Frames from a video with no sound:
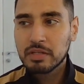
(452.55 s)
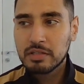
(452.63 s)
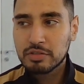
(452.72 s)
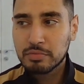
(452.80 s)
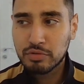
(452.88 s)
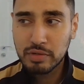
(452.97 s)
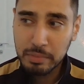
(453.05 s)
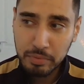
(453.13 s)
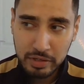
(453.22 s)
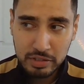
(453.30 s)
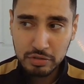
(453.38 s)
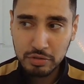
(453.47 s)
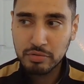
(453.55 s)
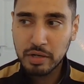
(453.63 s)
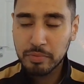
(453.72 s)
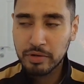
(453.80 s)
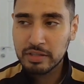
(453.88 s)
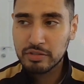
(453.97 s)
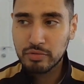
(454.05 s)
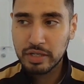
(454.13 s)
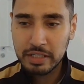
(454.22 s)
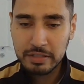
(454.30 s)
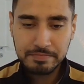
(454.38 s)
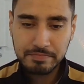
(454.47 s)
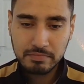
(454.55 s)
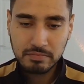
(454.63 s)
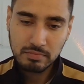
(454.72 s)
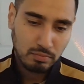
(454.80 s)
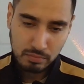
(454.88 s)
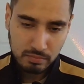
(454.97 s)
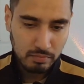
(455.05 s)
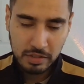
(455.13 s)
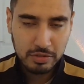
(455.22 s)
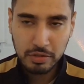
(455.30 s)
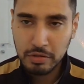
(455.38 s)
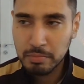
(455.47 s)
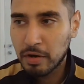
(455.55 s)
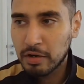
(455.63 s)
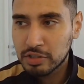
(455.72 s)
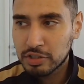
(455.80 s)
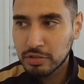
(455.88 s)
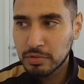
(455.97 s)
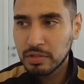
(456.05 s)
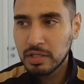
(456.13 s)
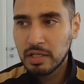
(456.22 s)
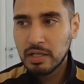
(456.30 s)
So 3.2, 3.3. So marginal.